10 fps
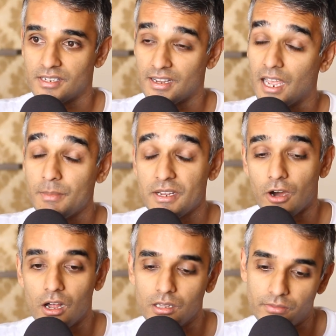and I mean
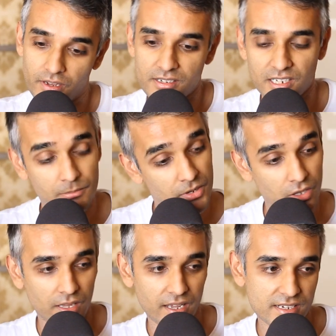all of us, in
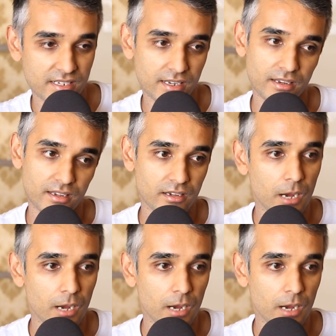middle class India,